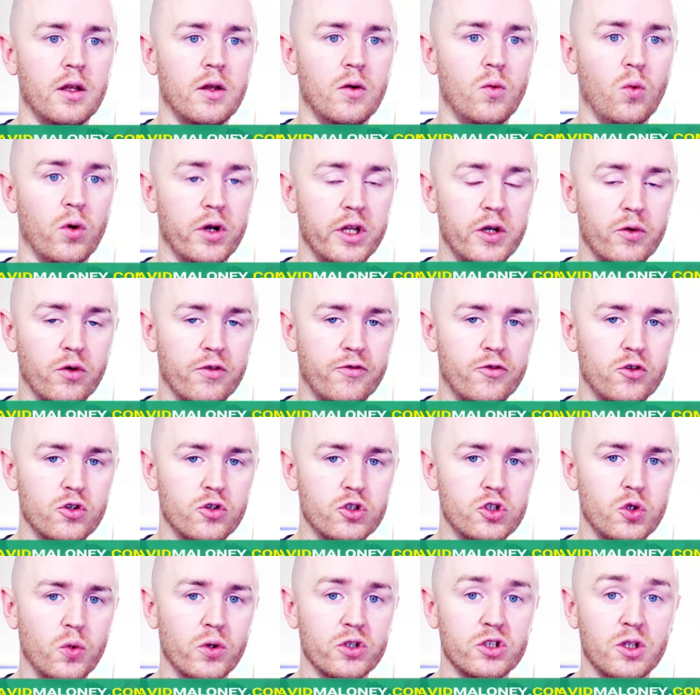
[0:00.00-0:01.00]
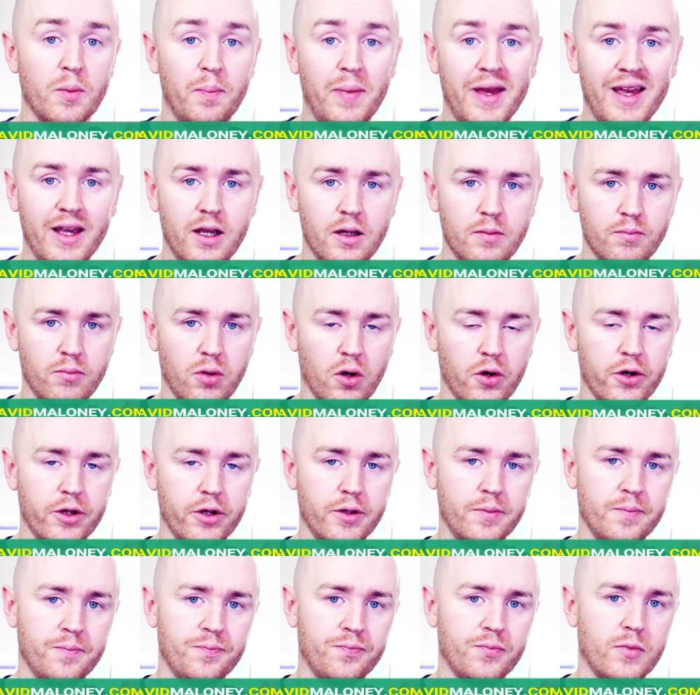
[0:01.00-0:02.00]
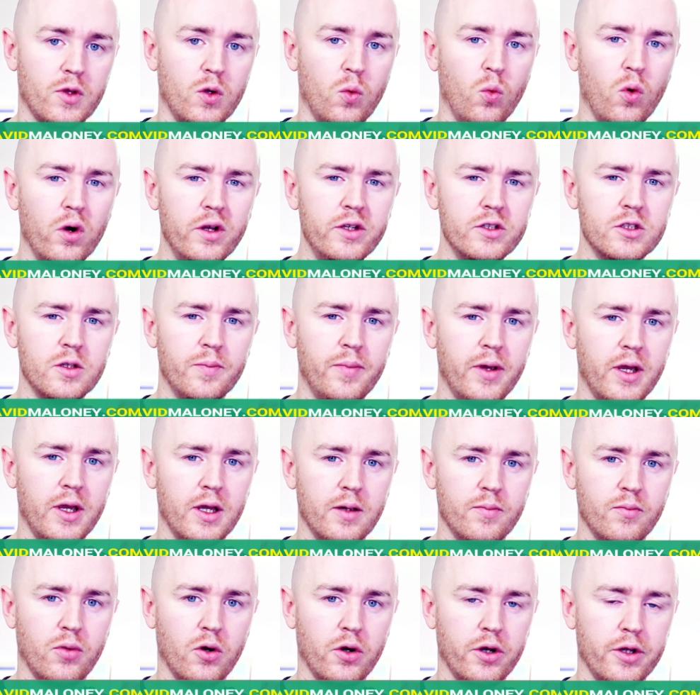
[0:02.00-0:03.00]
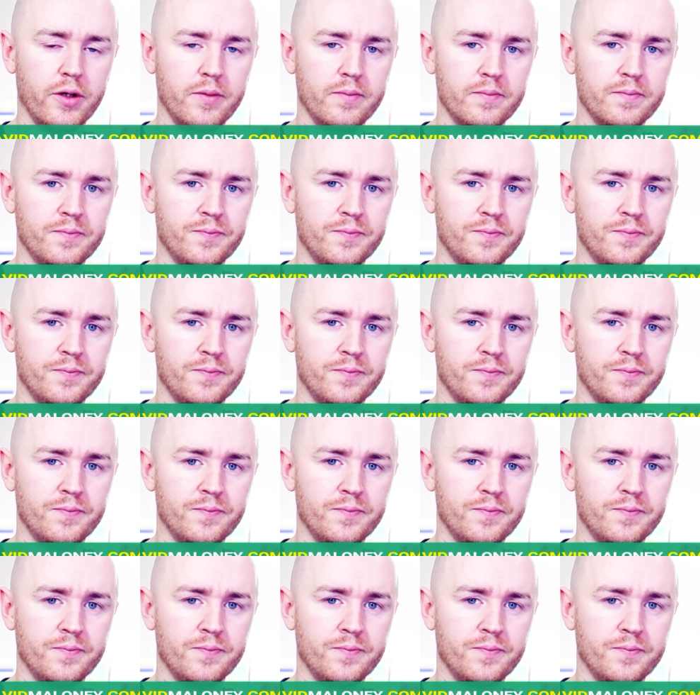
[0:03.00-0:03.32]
what he refers to as the pain body. What is the pain body?